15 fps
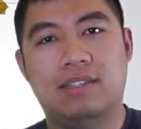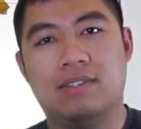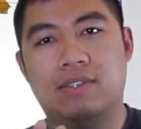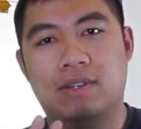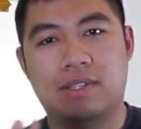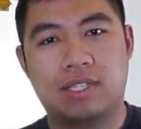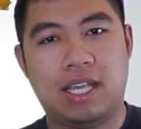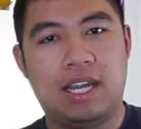And
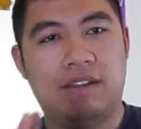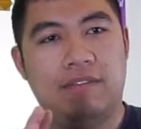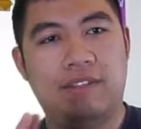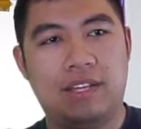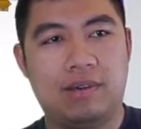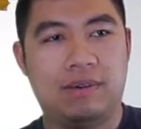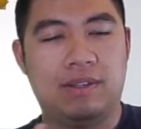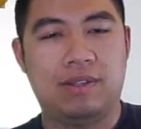so it's kind of
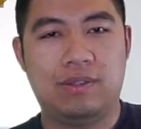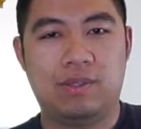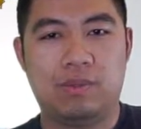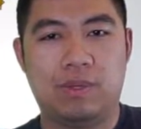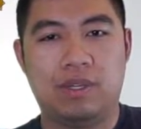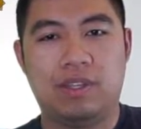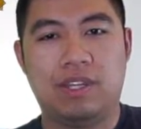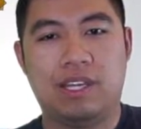like one of those
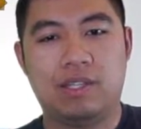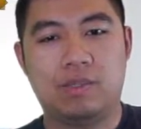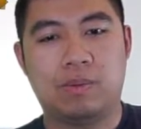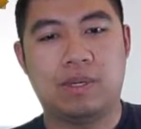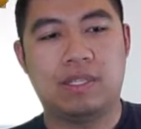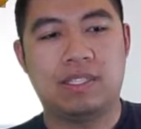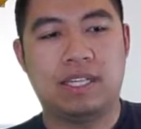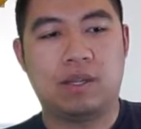weird things
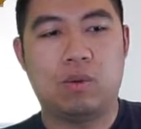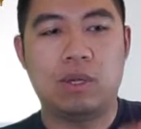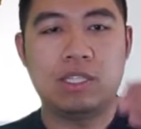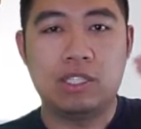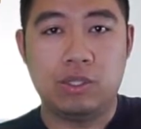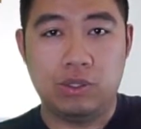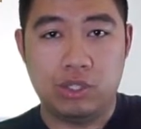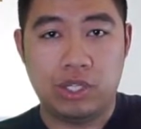where it's like
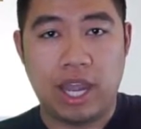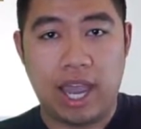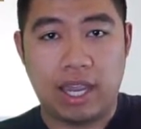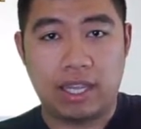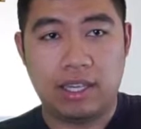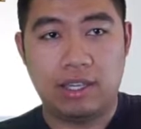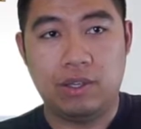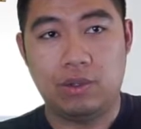once you
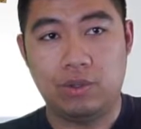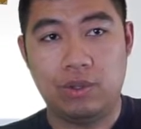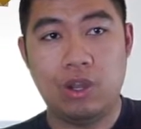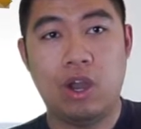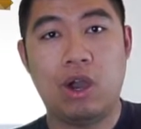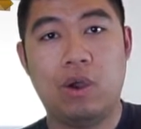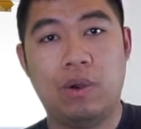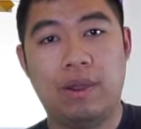check, you'll
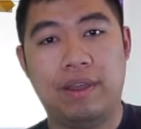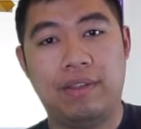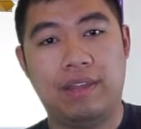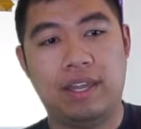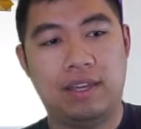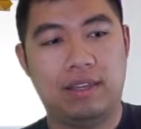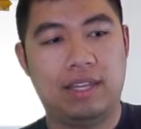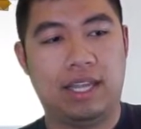know, and
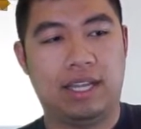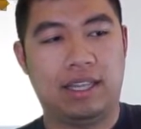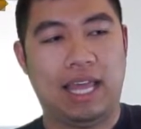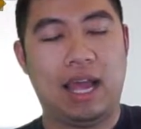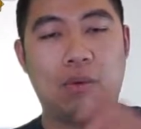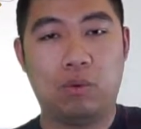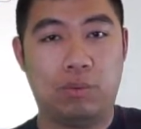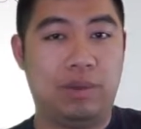then like
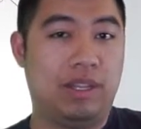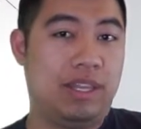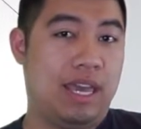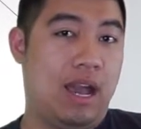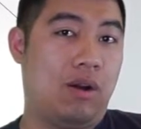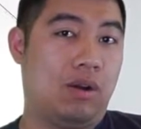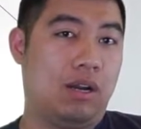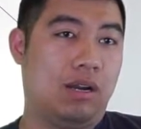that will be the
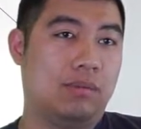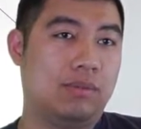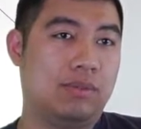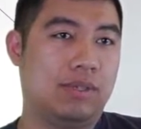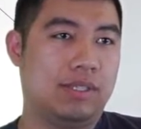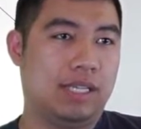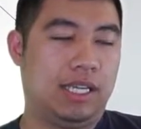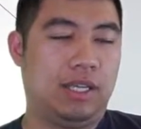outcome.
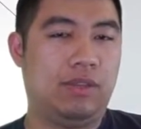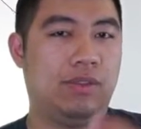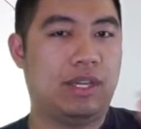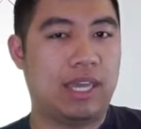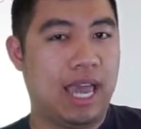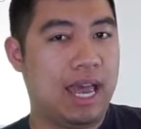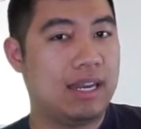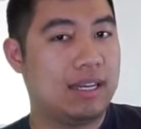So it's like either the
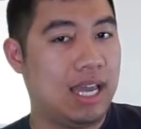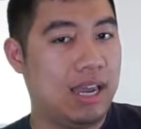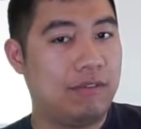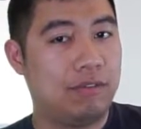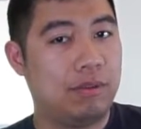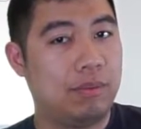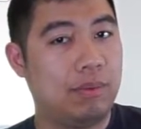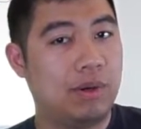cat died
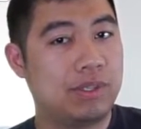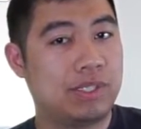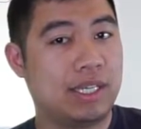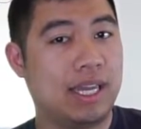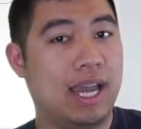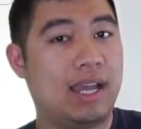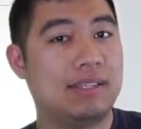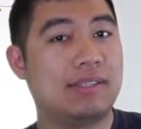from the poison
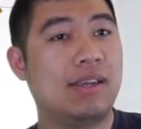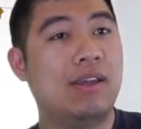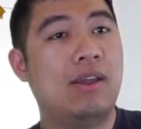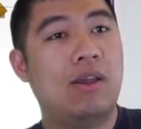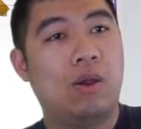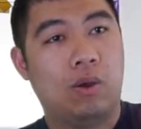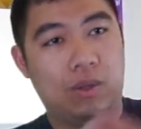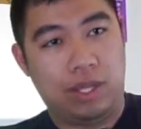gas
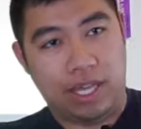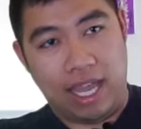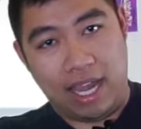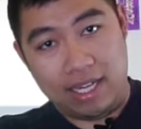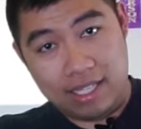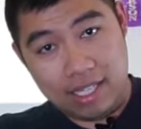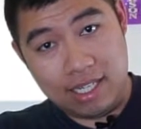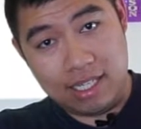or the
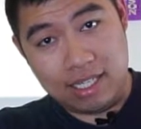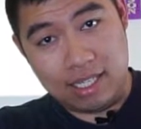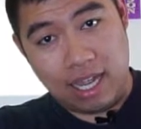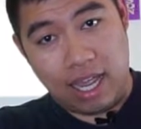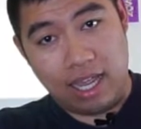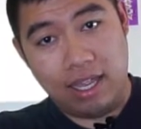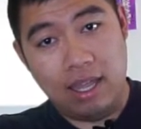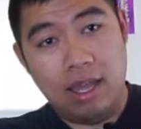cat didn't
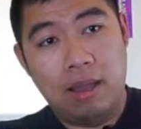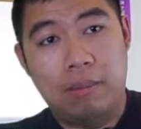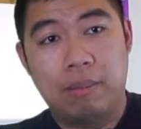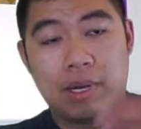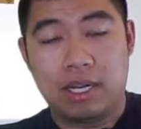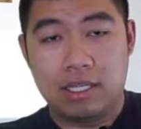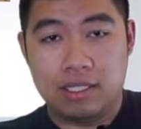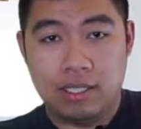die,
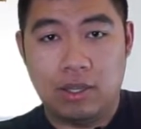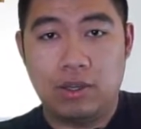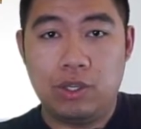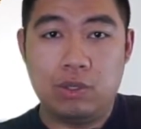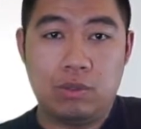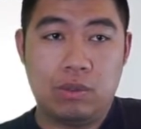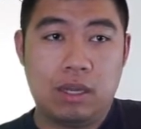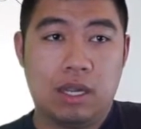but until
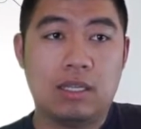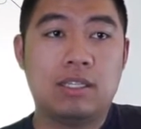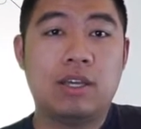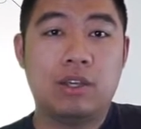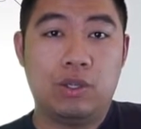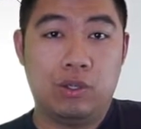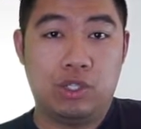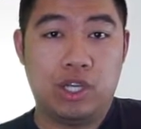
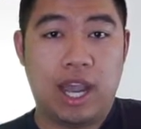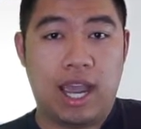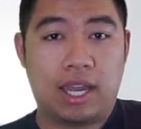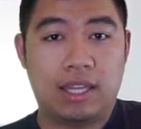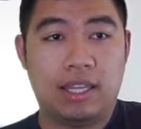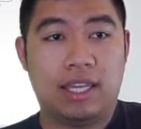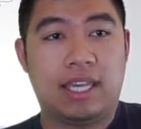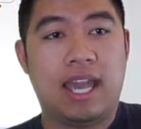you
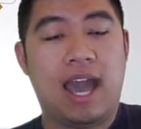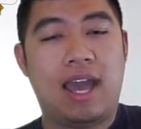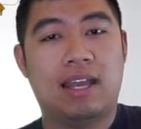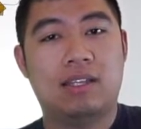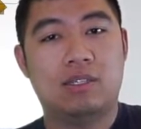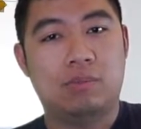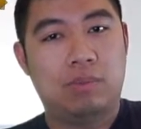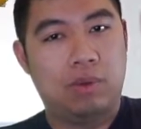check, the
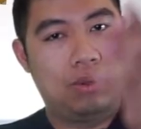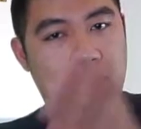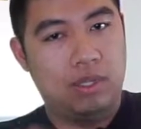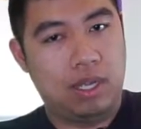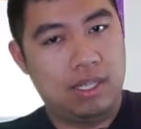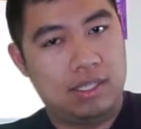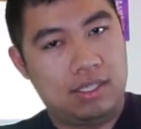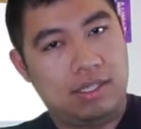cat is both
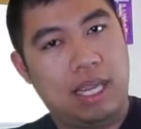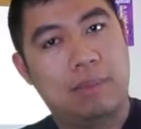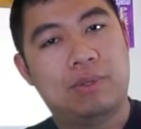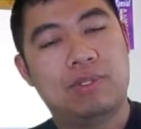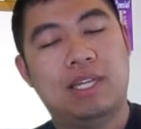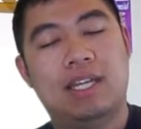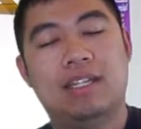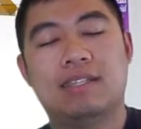
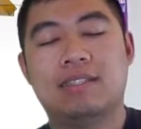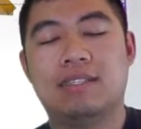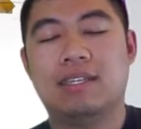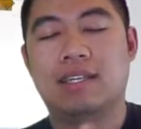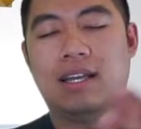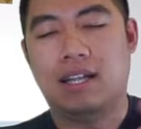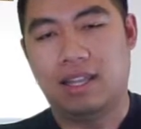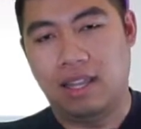
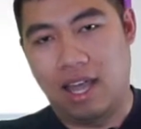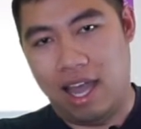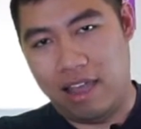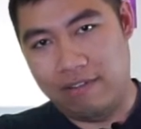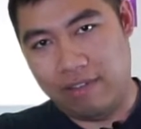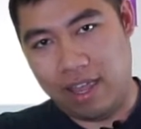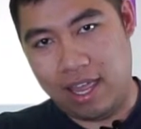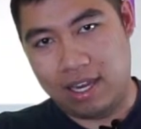simultaneously
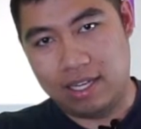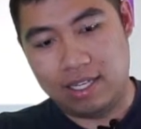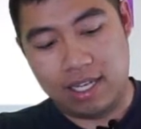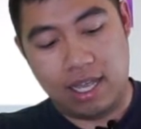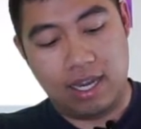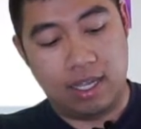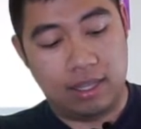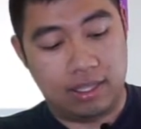alive and
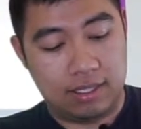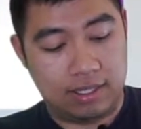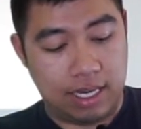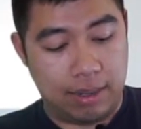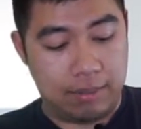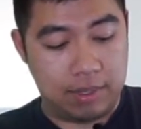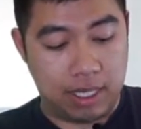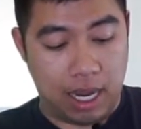dead at the
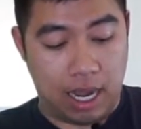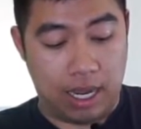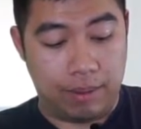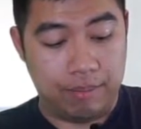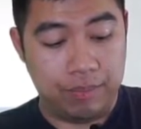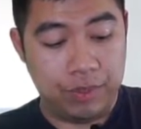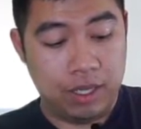same time.